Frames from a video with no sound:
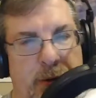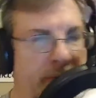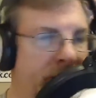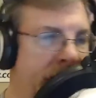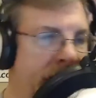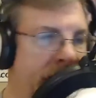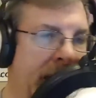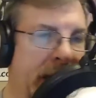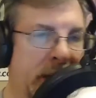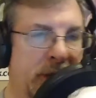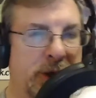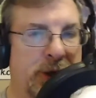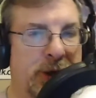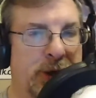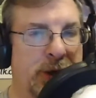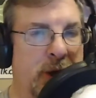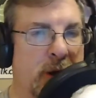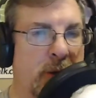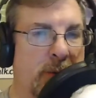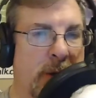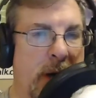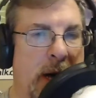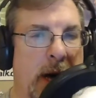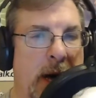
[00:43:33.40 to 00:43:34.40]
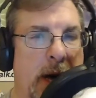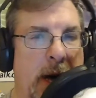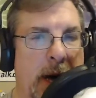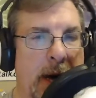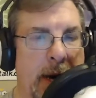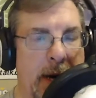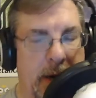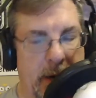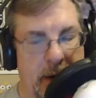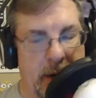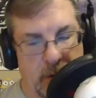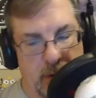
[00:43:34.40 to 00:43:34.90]
cache is nearby,
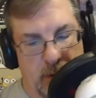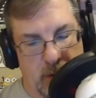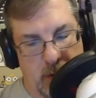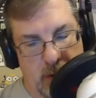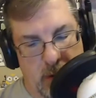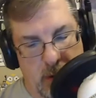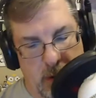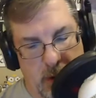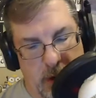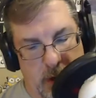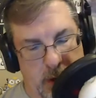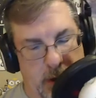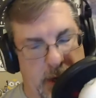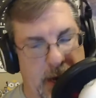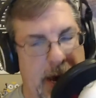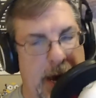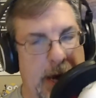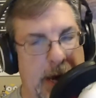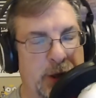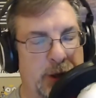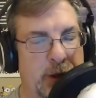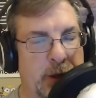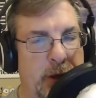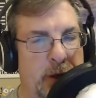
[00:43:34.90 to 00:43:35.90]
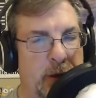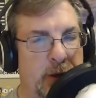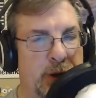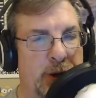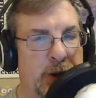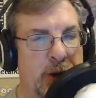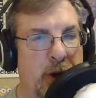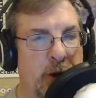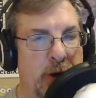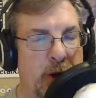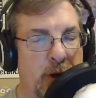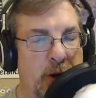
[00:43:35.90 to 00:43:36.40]
and in Cachely it'll
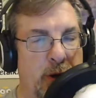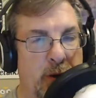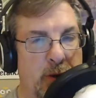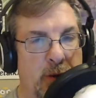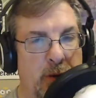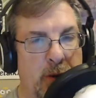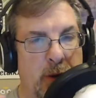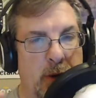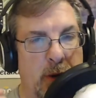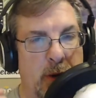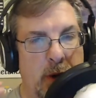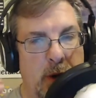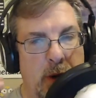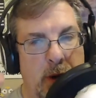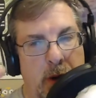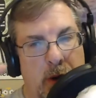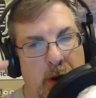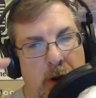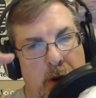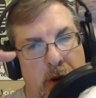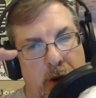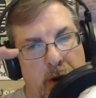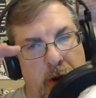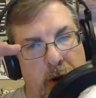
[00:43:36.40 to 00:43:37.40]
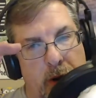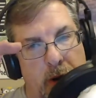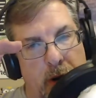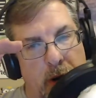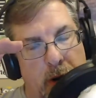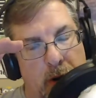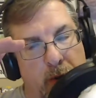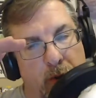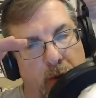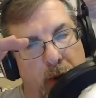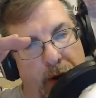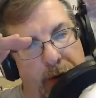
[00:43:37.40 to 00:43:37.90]
show you,
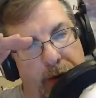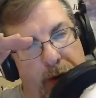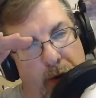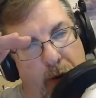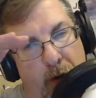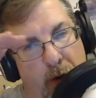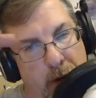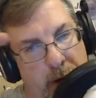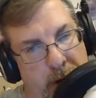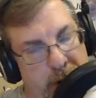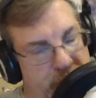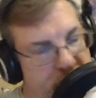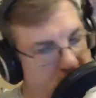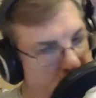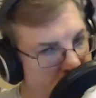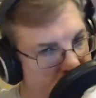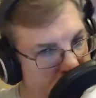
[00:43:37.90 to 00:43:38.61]
where the coordinates are,